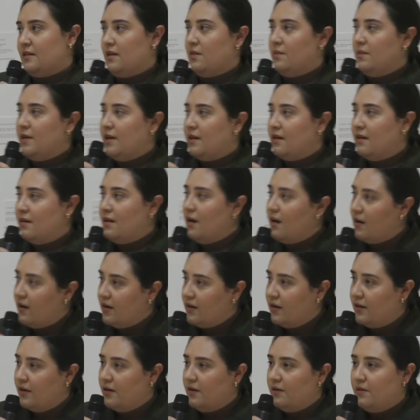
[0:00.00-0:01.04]
and we can
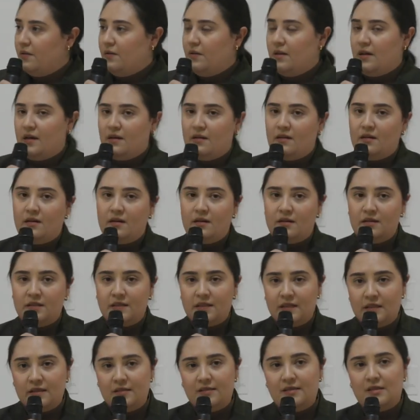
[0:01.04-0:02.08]
argue that her
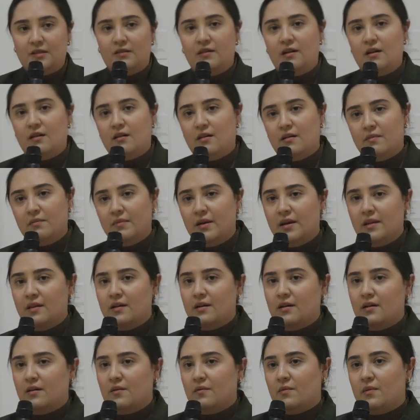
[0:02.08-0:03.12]
sister and her
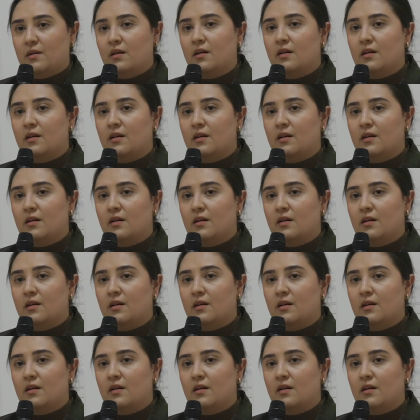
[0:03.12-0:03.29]
mother were